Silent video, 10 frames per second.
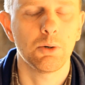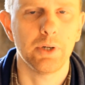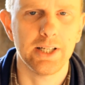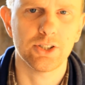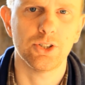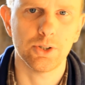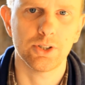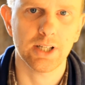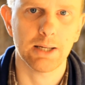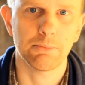we need to do
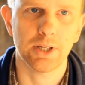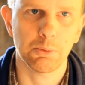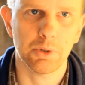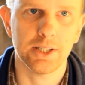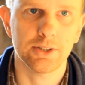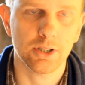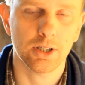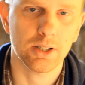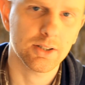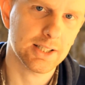the same thing. We need
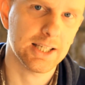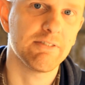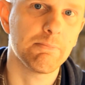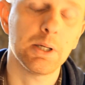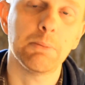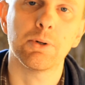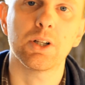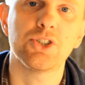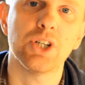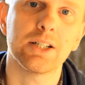to give
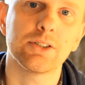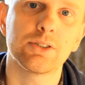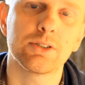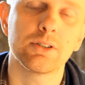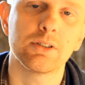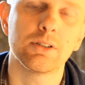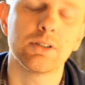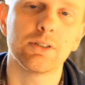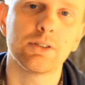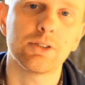people a chance
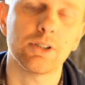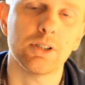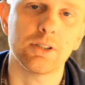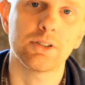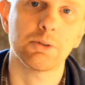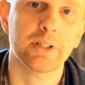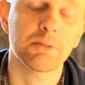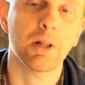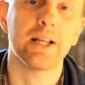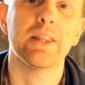to
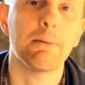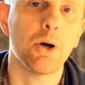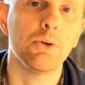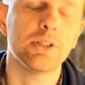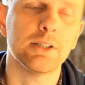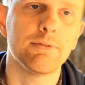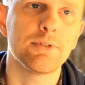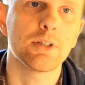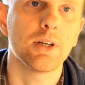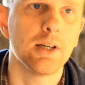explain their
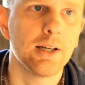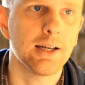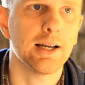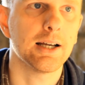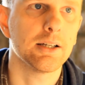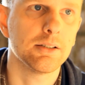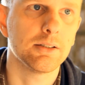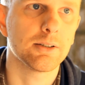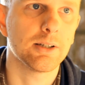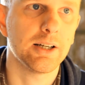motives.
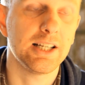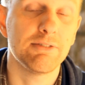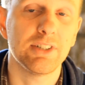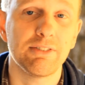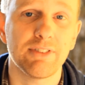And even